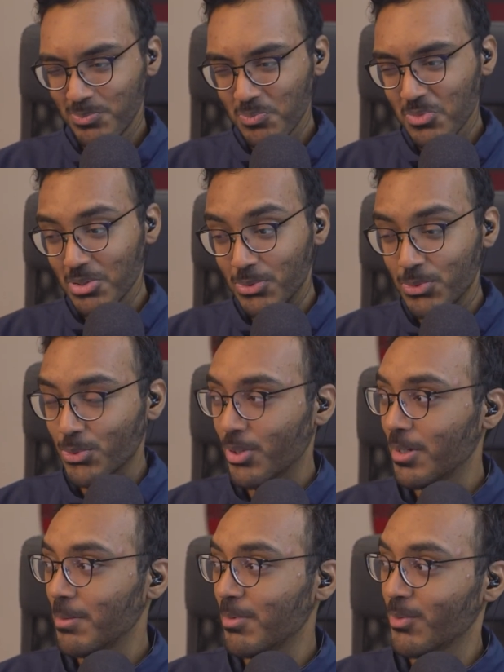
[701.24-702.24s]
Ooh,
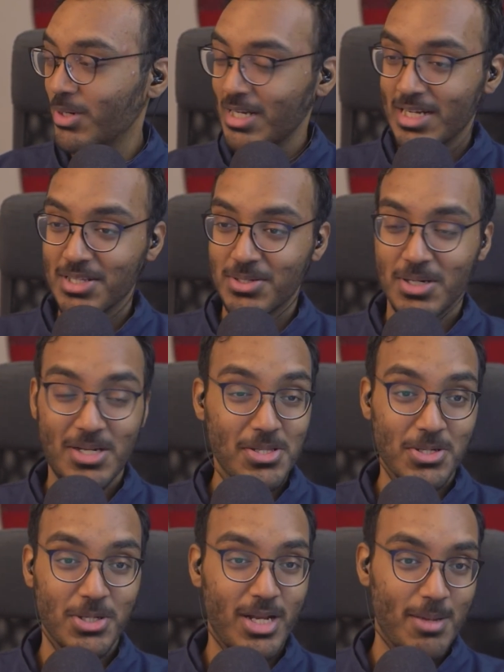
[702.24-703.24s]
well, what another
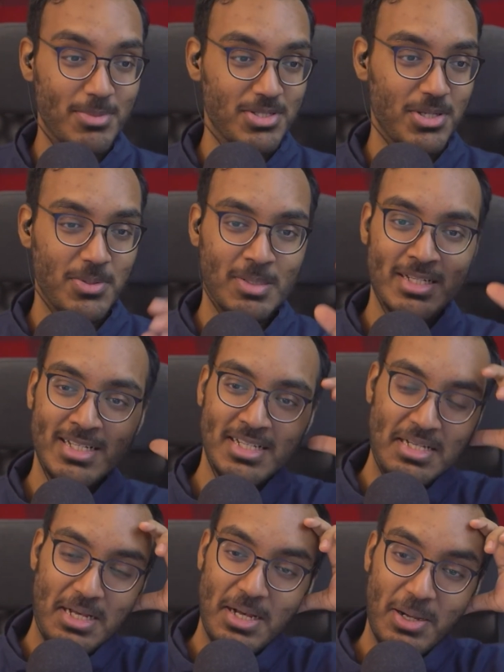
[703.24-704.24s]
good episode.
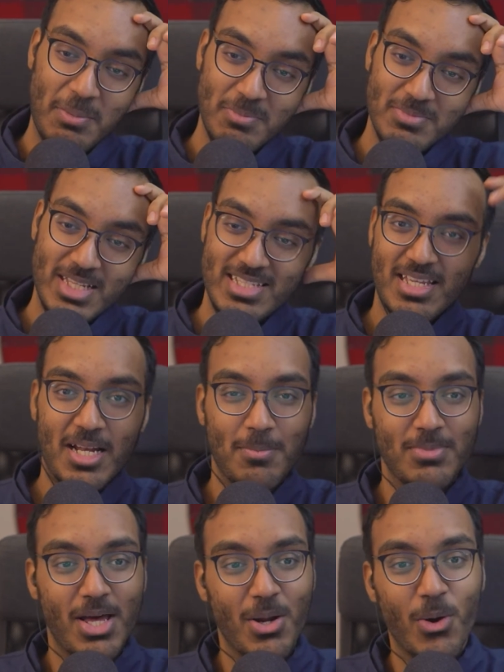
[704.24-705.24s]
They set up
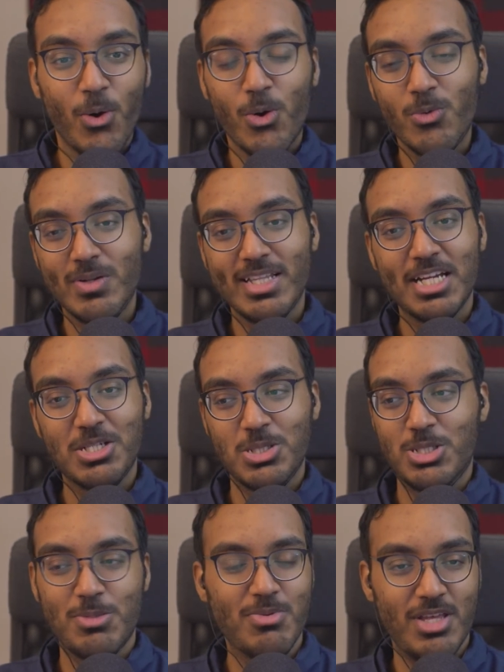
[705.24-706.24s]
that whole
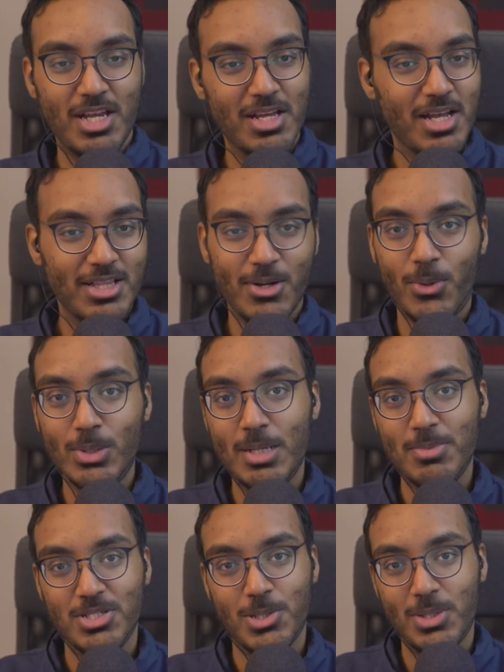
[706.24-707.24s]
relationship thing in the whole
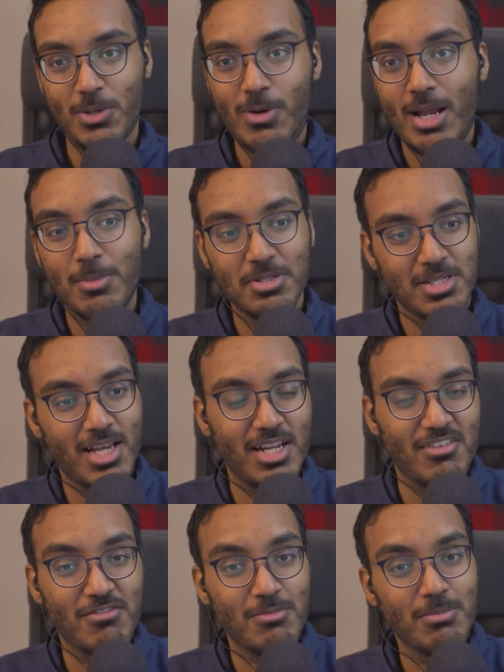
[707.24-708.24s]
episode, and they were able to kind of
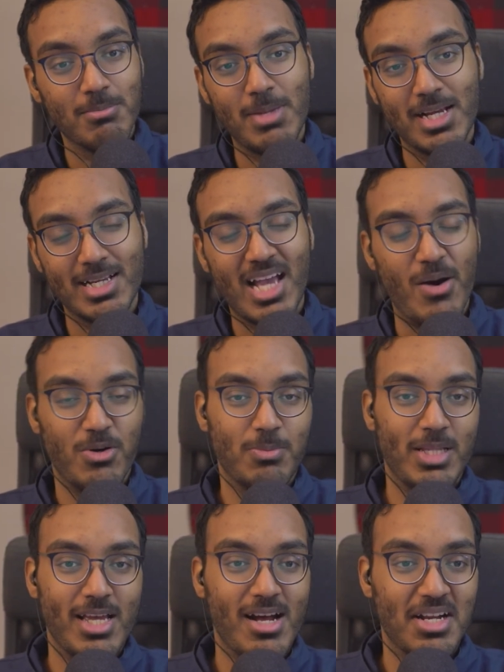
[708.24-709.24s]
make a
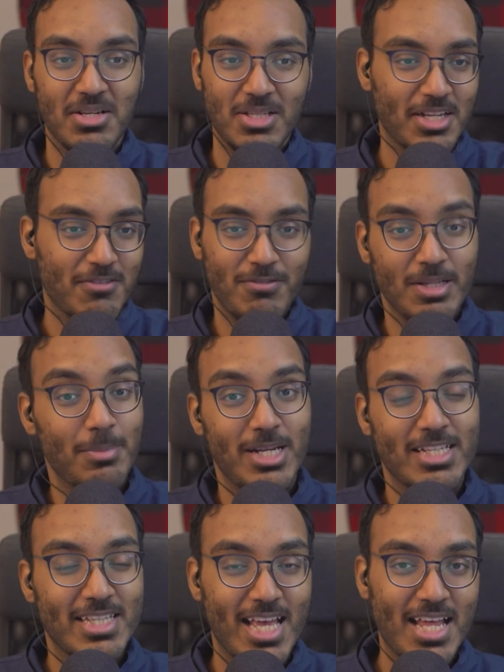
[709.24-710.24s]
counterplay on it, like flip it at
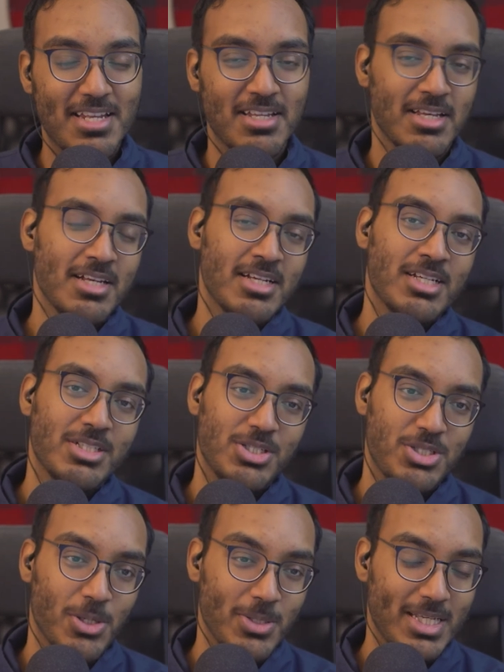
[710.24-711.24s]
the end to
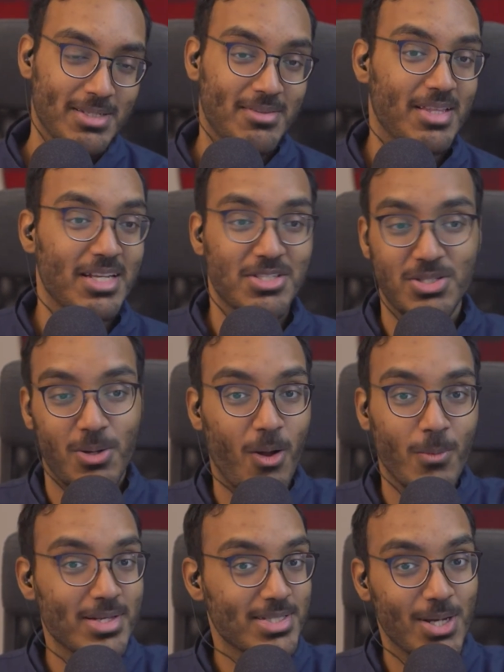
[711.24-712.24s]
show that things don't
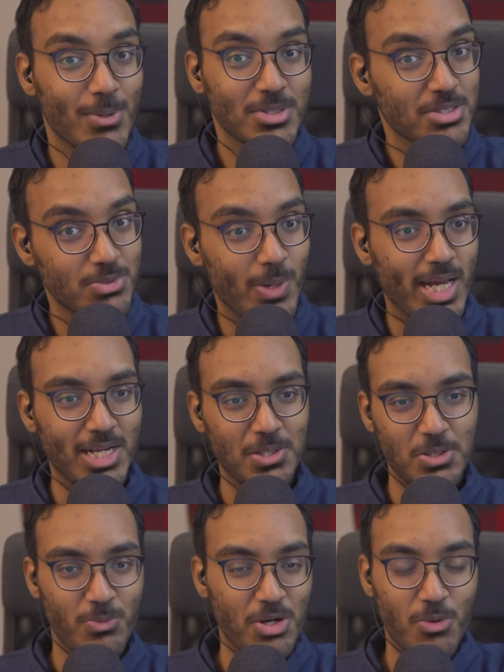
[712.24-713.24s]
always go this way. You know, the
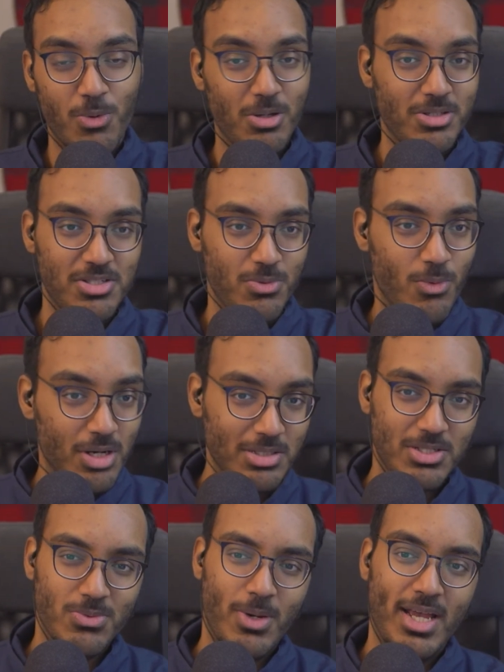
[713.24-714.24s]
real world doesn't work
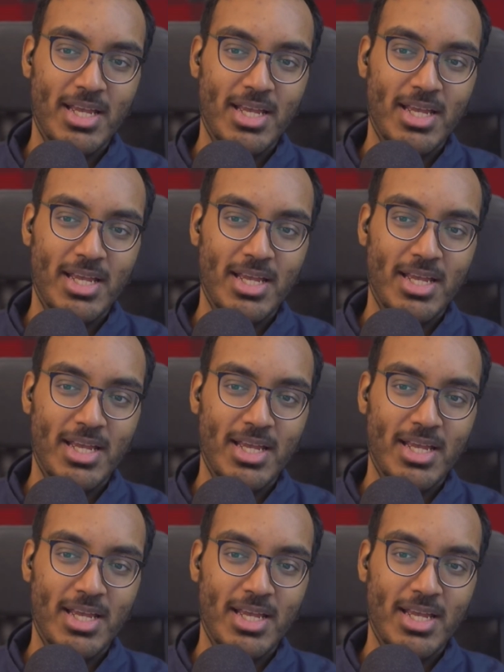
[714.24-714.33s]
this way.